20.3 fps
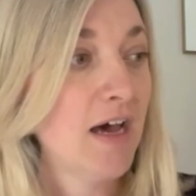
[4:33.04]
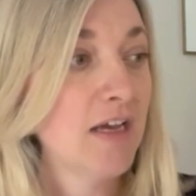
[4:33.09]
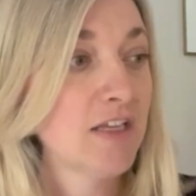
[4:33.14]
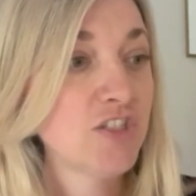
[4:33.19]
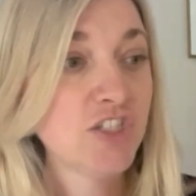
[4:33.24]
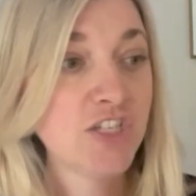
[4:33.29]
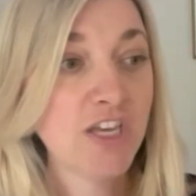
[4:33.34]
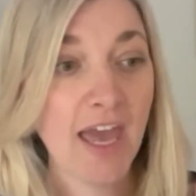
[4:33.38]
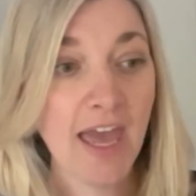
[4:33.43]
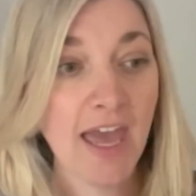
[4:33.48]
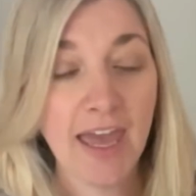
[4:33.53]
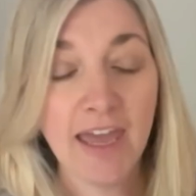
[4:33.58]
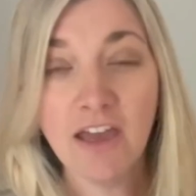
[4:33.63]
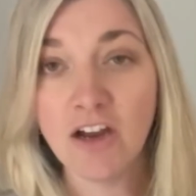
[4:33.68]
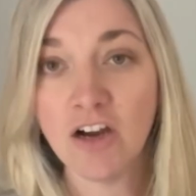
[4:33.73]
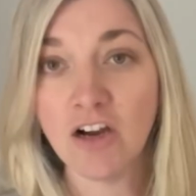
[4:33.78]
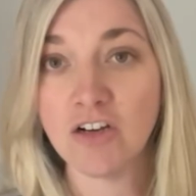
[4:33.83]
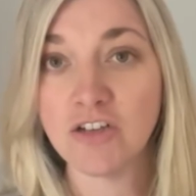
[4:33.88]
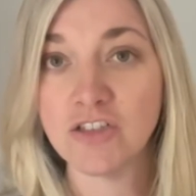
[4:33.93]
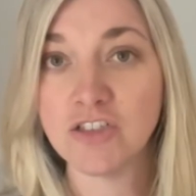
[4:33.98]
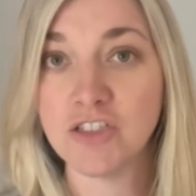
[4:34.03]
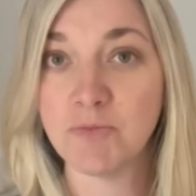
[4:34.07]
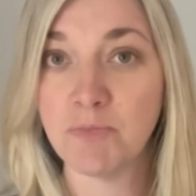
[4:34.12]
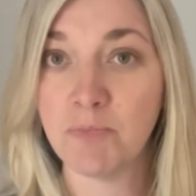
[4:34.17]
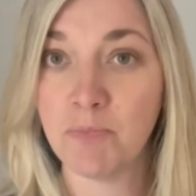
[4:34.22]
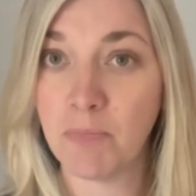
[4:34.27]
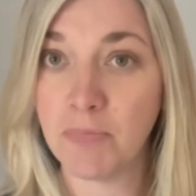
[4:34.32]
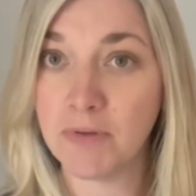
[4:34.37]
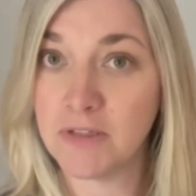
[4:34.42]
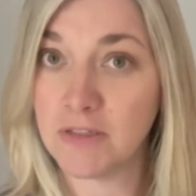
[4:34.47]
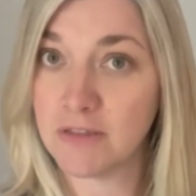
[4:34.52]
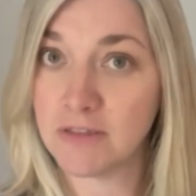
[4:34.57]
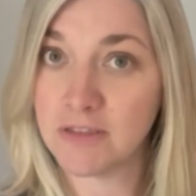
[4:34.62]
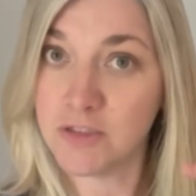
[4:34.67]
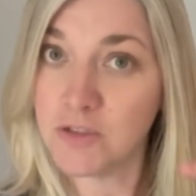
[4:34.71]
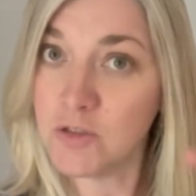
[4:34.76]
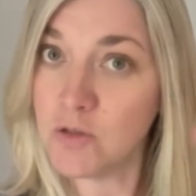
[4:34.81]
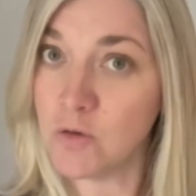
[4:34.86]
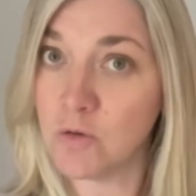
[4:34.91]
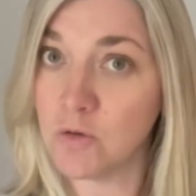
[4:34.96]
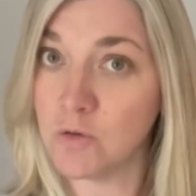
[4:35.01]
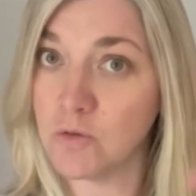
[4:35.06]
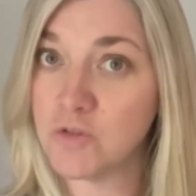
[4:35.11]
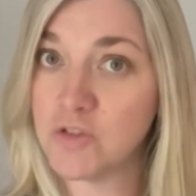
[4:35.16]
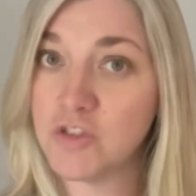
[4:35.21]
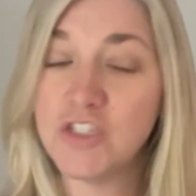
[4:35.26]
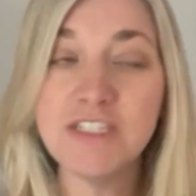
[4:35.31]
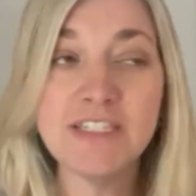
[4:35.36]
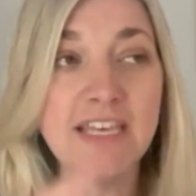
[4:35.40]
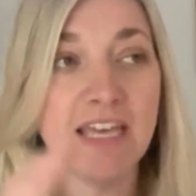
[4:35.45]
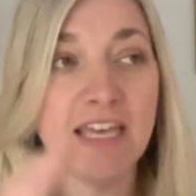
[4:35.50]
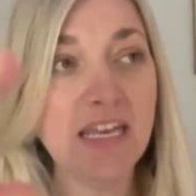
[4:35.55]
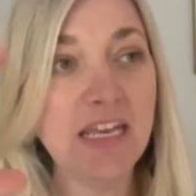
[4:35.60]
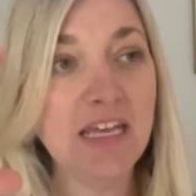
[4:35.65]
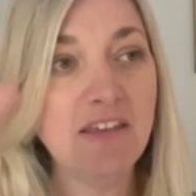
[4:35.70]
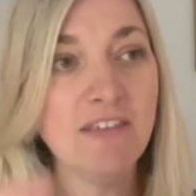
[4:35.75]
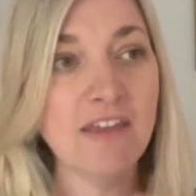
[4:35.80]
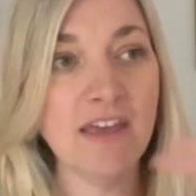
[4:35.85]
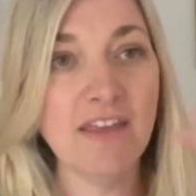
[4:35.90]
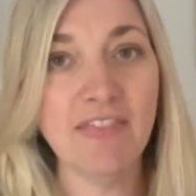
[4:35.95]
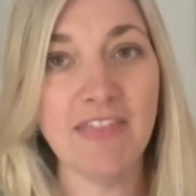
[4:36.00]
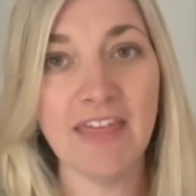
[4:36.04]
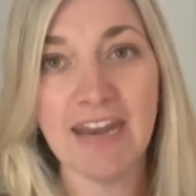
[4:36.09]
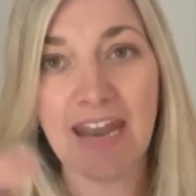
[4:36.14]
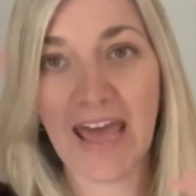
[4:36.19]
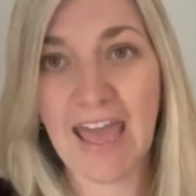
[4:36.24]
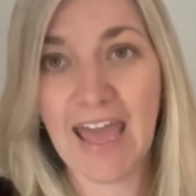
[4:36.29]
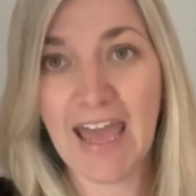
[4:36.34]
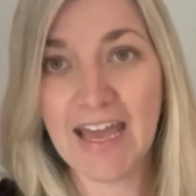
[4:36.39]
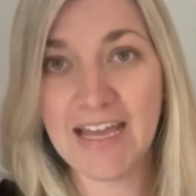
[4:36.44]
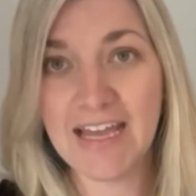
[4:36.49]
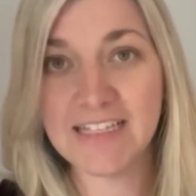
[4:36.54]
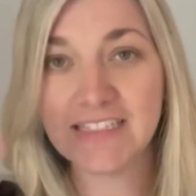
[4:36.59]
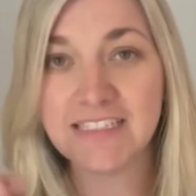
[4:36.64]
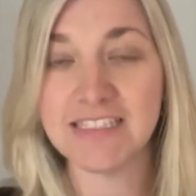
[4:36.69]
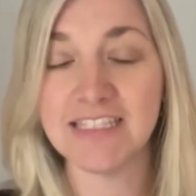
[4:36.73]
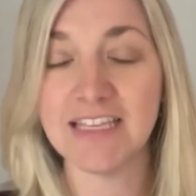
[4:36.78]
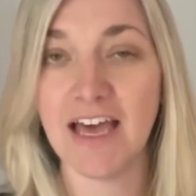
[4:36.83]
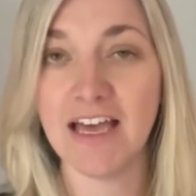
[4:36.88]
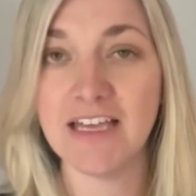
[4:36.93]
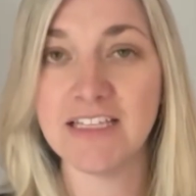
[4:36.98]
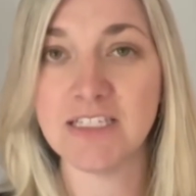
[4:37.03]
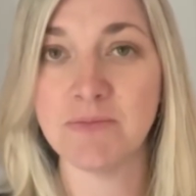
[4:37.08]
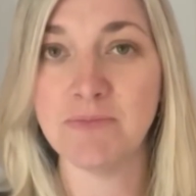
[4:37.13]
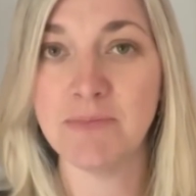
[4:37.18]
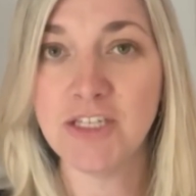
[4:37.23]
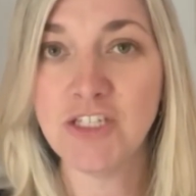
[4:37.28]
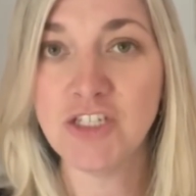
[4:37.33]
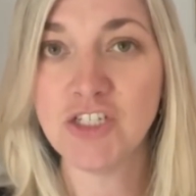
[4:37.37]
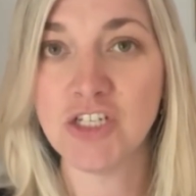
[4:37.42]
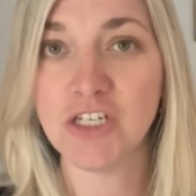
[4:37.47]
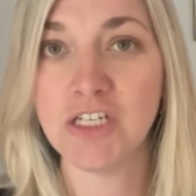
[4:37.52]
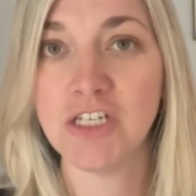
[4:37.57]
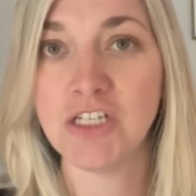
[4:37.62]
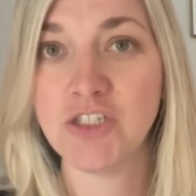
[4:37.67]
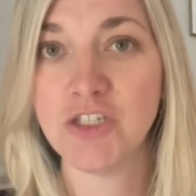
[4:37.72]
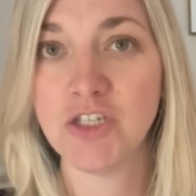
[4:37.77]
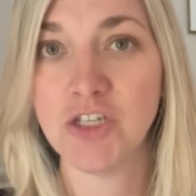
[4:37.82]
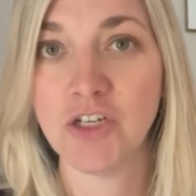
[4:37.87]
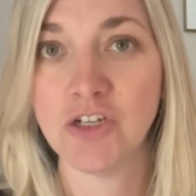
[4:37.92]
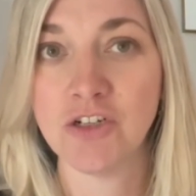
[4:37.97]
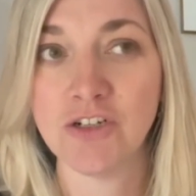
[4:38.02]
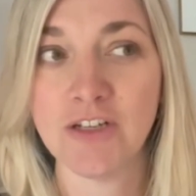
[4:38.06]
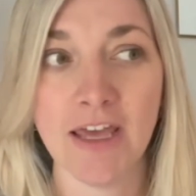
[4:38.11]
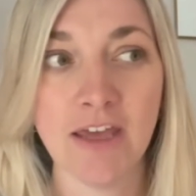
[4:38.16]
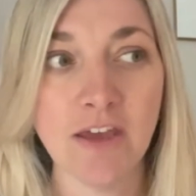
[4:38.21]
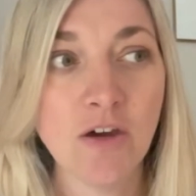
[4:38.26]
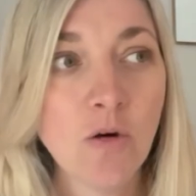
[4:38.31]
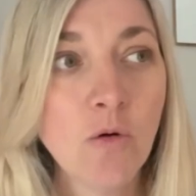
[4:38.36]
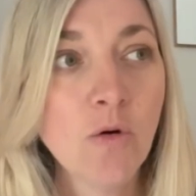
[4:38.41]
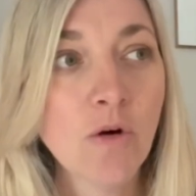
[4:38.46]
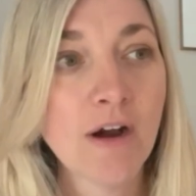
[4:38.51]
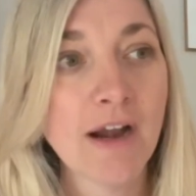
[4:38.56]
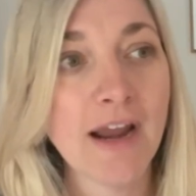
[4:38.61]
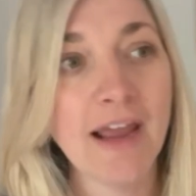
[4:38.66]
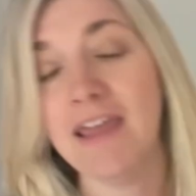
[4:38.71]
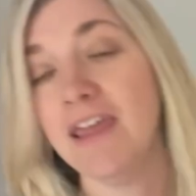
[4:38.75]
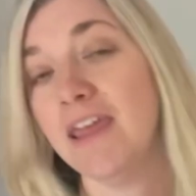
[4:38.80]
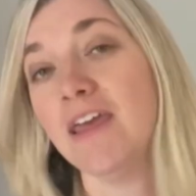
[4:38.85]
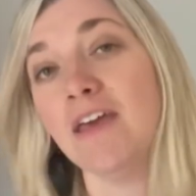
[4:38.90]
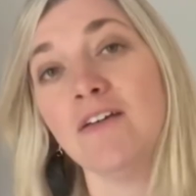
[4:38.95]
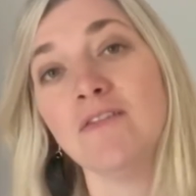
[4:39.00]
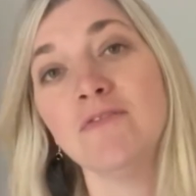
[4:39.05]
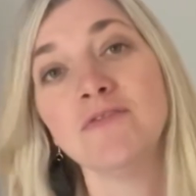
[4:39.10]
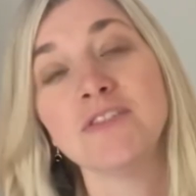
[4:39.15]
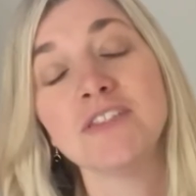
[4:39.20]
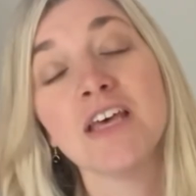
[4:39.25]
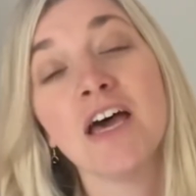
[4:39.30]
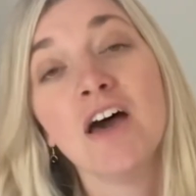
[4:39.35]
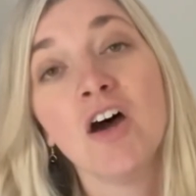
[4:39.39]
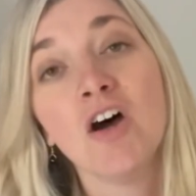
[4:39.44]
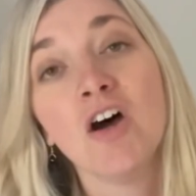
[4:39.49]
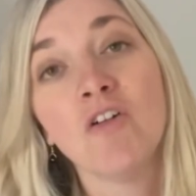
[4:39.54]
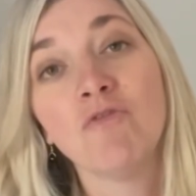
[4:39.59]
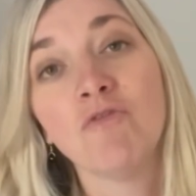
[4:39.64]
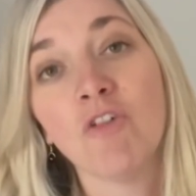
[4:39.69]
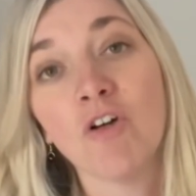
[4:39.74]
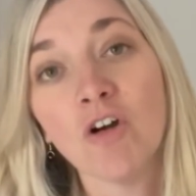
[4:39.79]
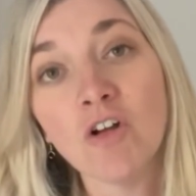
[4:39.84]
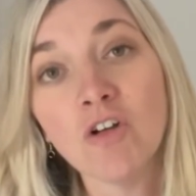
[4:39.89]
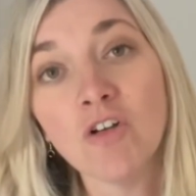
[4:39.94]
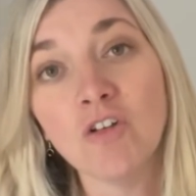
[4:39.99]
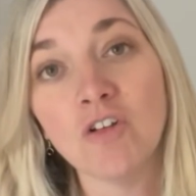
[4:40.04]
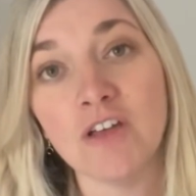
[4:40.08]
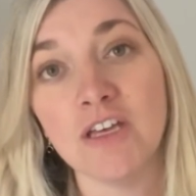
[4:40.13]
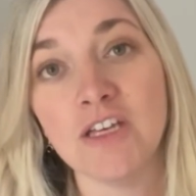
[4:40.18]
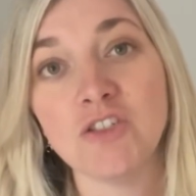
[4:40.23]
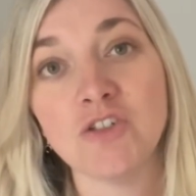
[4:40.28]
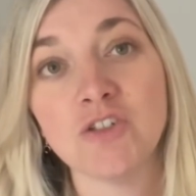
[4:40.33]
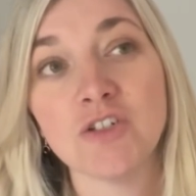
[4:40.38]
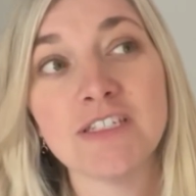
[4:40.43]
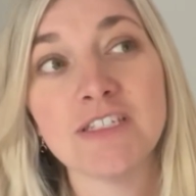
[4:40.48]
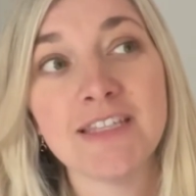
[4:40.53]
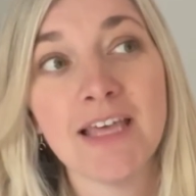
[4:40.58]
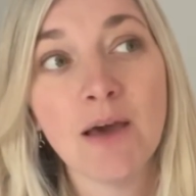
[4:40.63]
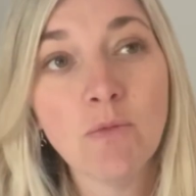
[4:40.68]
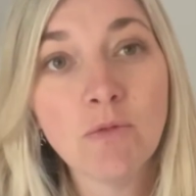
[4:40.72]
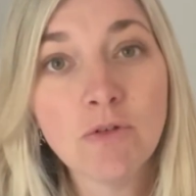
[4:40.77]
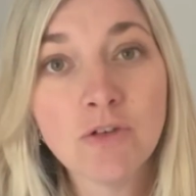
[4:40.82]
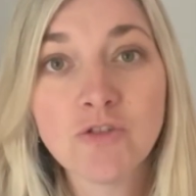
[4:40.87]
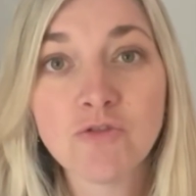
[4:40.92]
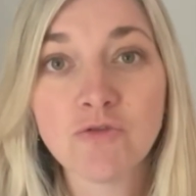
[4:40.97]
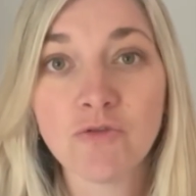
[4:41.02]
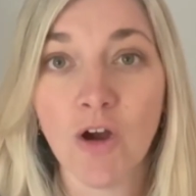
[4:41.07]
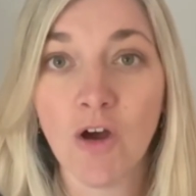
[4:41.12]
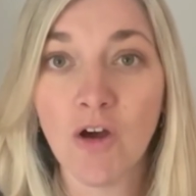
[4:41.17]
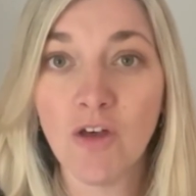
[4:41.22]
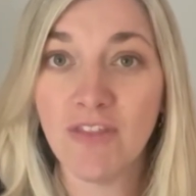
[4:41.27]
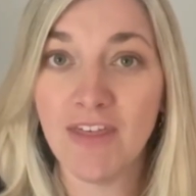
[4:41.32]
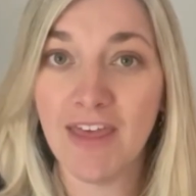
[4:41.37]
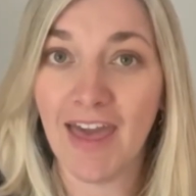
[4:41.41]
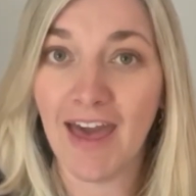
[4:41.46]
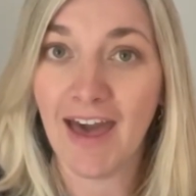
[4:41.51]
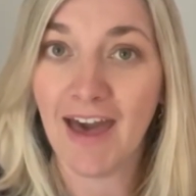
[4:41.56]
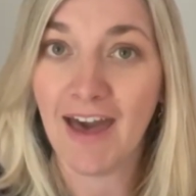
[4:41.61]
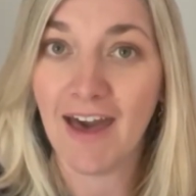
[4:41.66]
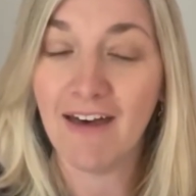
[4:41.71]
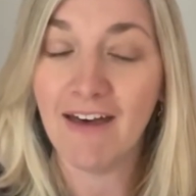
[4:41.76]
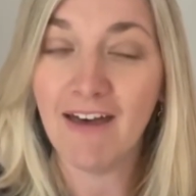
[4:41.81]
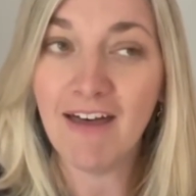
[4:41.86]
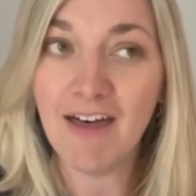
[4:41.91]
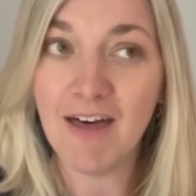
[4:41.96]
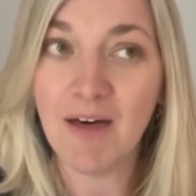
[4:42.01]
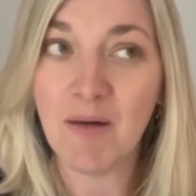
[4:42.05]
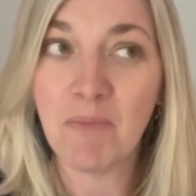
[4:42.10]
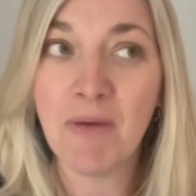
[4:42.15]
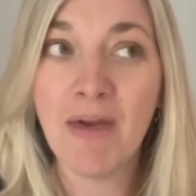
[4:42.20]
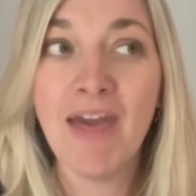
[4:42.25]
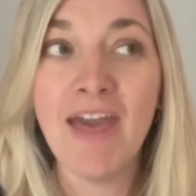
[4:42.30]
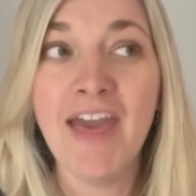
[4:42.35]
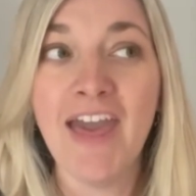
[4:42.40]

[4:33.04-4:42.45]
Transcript: chairs, stools, just anything that adds a dimension to your decor and gives vertical interest, that will draw the eye up.